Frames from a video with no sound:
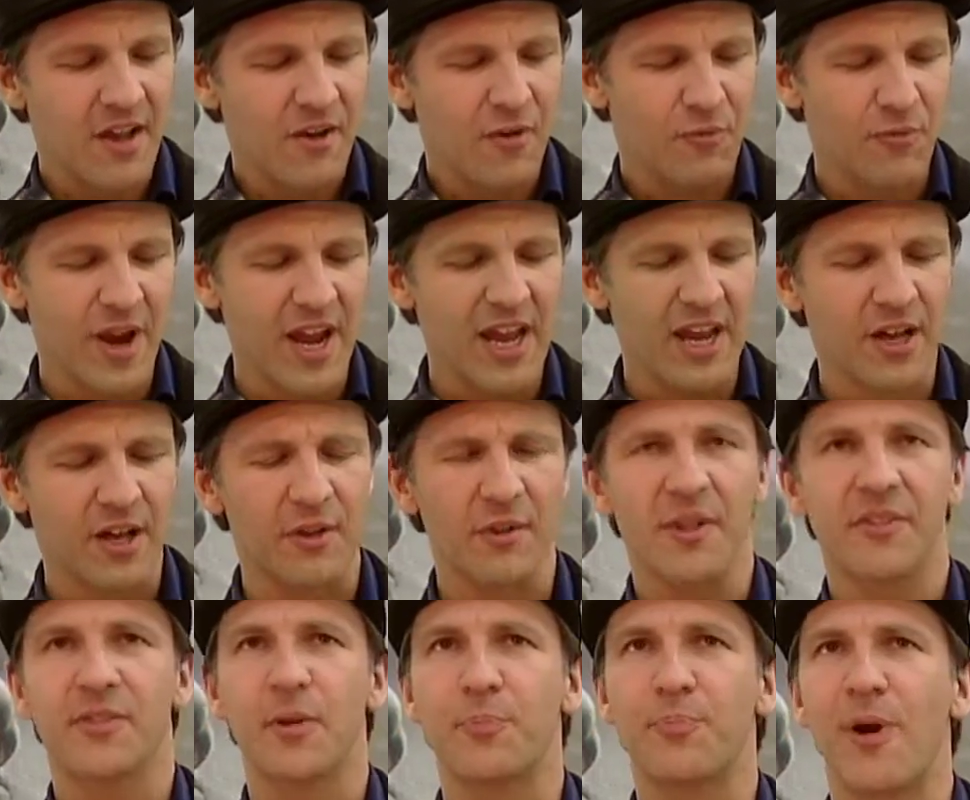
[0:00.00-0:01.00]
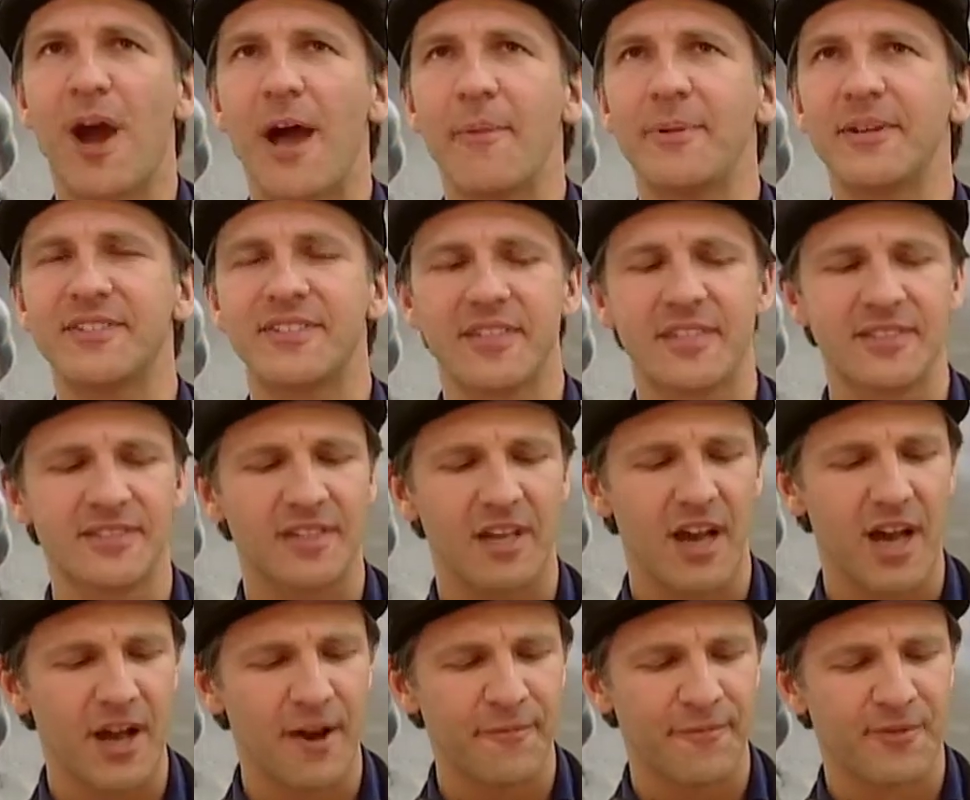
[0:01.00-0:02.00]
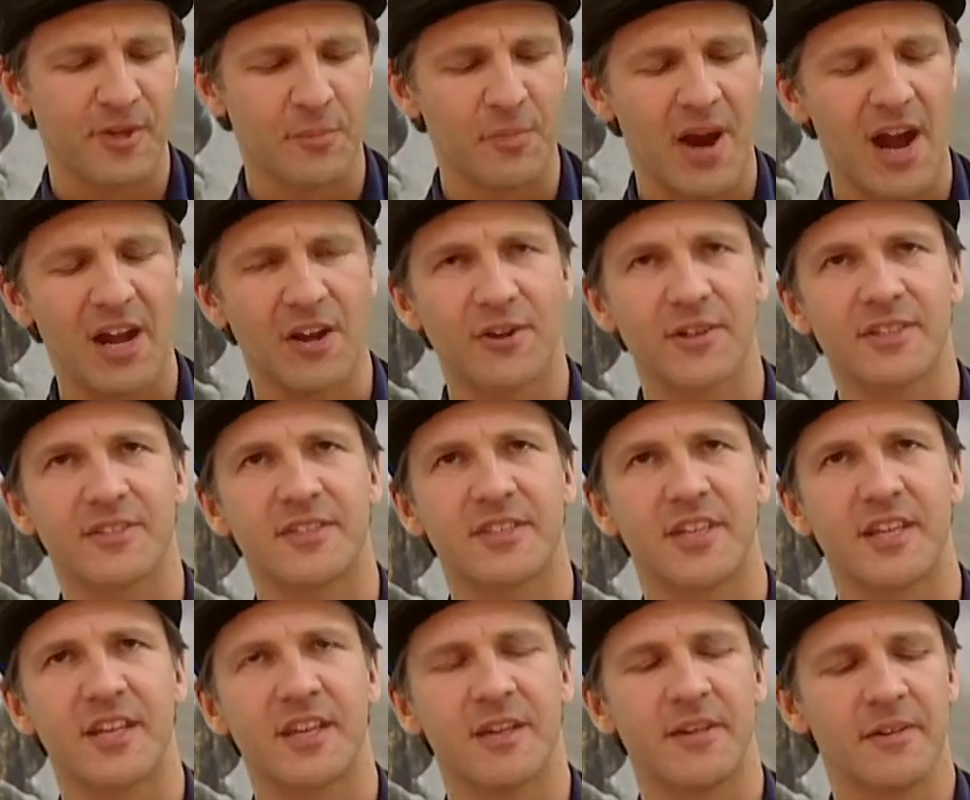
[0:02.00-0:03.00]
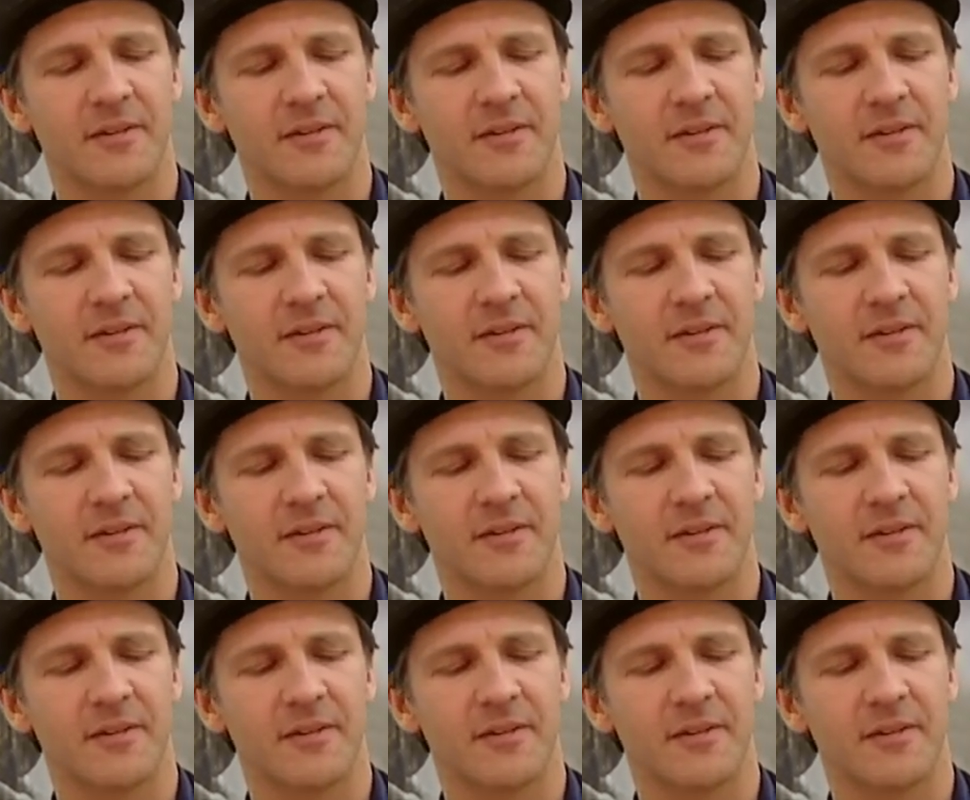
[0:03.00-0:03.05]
real the promises of democracy.